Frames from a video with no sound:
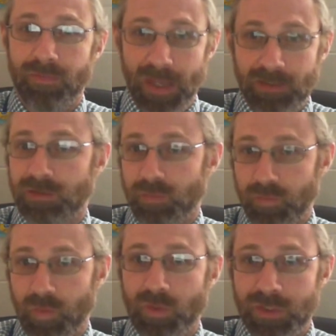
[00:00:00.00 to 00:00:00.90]
that's
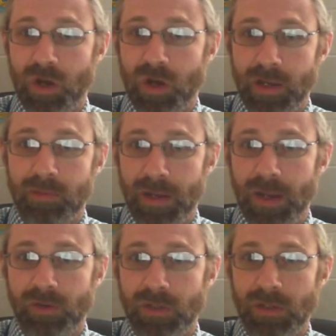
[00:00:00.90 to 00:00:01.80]
what we're talking
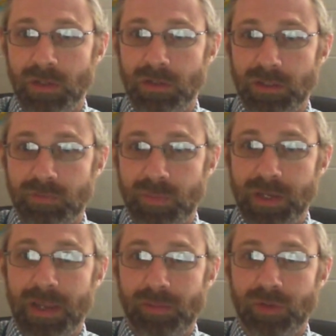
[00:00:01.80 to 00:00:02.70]
about, is
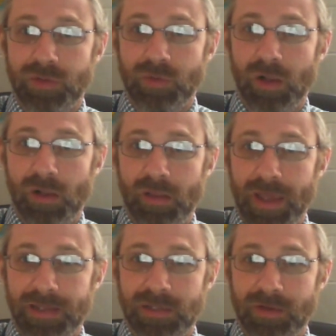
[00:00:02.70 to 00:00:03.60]
being able to do all of
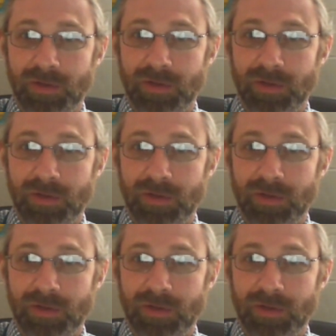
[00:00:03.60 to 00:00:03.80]
that stuff.